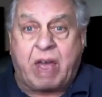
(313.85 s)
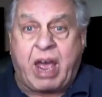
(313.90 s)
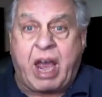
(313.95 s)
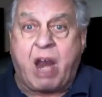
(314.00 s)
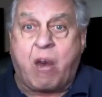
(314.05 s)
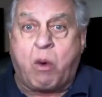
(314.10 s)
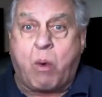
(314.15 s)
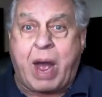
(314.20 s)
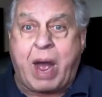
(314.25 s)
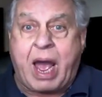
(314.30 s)

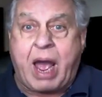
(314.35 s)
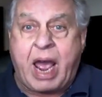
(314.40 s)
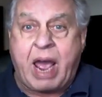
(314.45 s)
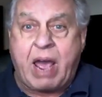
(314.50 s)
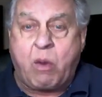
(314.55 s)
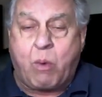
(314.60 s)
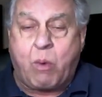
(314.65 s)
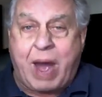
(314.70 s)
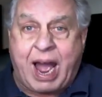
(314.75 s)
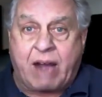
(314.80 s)

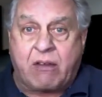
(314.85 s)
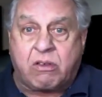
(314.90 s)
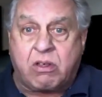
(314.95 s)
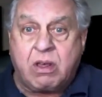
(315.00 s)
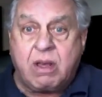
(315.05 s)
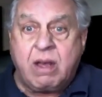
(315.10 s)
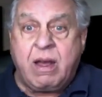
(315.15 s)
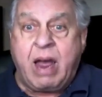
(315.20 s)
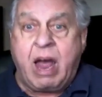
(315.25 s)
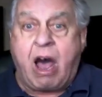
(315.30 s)
AWACS
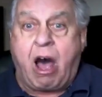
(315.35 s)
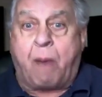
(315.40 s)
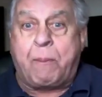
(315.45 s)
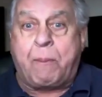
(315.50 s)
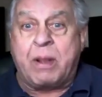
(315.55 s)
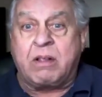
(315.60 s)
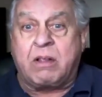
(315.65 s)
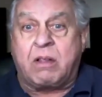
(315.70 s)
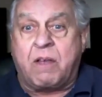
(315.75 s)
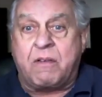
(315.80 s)

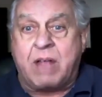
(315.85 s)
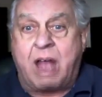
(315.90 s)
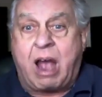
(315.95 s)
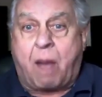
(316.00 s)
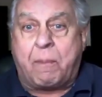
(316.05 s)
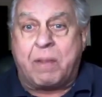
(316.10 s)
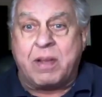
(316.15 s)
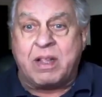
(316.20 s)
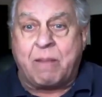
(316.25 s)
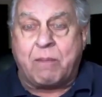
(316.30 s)

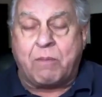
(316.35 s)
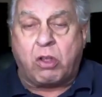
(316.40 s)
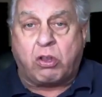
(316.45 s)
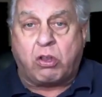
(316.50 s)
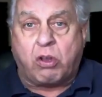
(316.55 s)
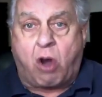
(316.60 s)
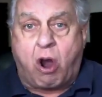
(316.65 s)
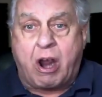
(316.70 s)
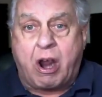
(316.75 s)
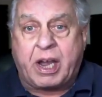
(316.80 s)
helping them to
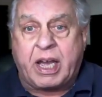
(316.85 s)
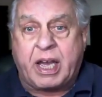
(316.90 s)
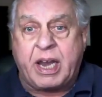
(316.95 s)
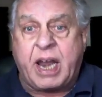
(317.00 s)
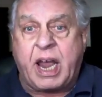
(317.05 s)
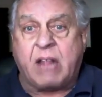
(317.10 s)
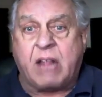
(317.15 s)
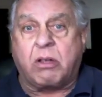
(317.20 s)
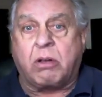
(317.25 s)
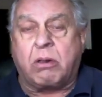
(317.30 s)
target
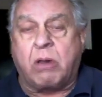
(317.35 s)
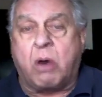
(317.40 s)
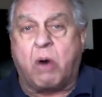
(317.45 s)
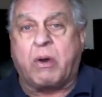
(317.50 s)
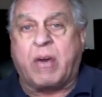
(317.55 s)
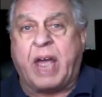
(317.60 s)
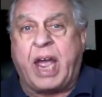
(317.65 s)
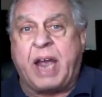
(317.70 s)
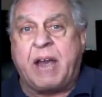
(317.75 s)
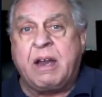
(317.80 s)
and to
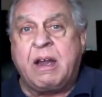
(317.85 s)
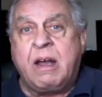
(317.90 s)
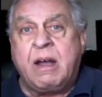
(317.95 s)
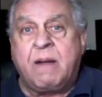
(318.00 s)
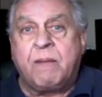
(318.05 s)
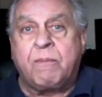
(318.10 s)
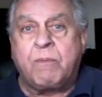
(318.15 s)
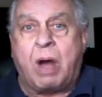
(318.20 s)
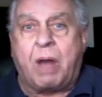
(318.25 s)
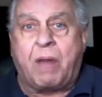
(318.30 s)
locate
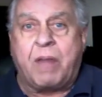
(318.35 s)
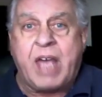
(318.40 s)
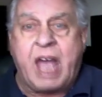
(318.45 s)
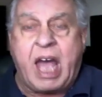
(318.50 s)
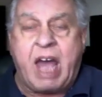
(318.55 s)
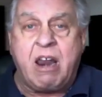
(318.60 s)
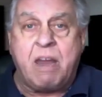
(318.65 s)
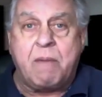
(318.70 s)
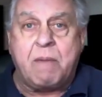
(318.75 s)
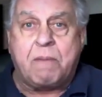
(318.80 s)
the
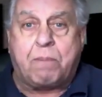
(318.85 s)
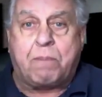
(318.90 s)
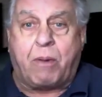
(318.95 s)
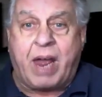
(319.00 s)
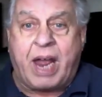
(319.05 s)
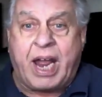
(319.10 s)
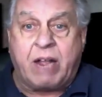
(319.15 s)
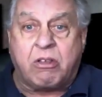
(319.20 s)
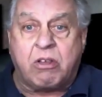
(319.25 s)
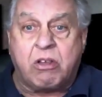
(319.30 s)
enemy
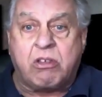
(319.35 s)
planes.